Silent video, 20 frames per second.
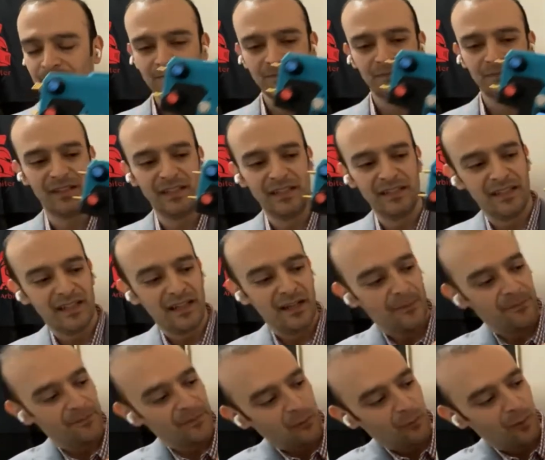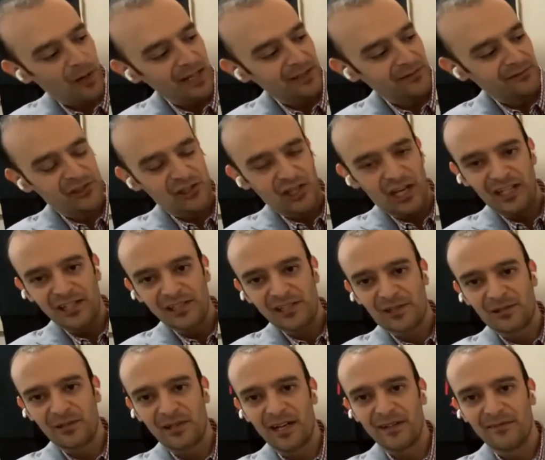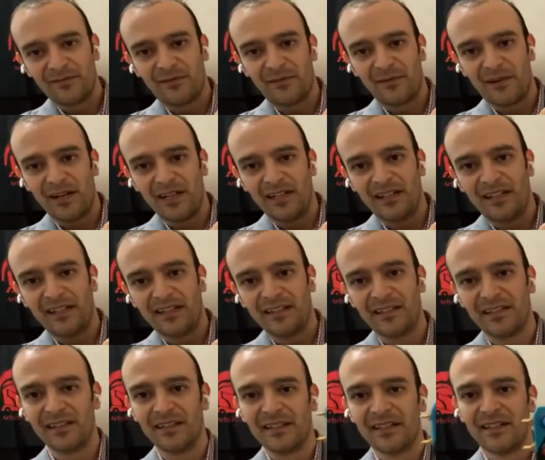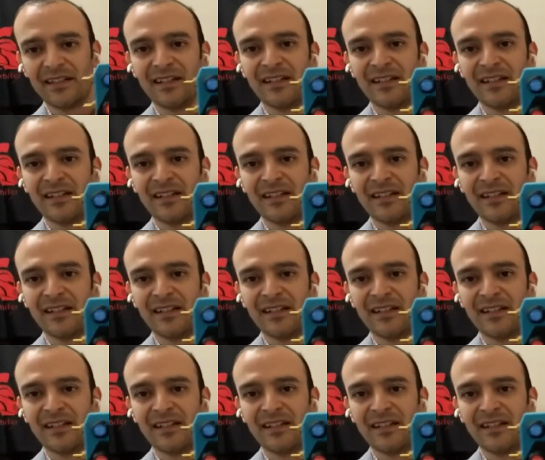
The rate of change graph right here